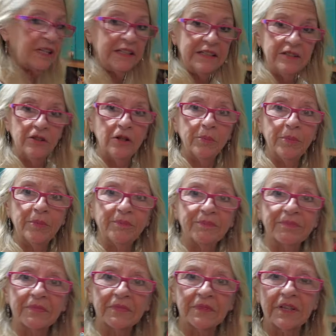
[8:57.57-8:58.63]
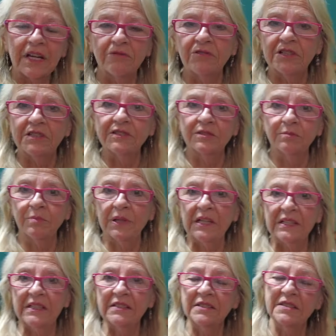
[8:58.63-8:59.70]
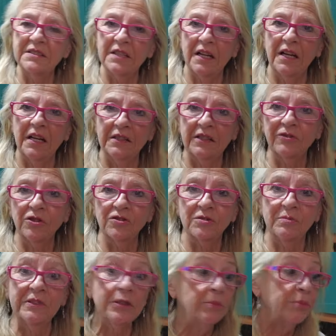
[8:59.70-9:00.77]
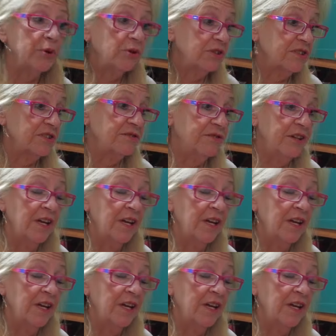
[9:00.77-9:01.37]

clean up and get ready some plates, and I've got some little bowls of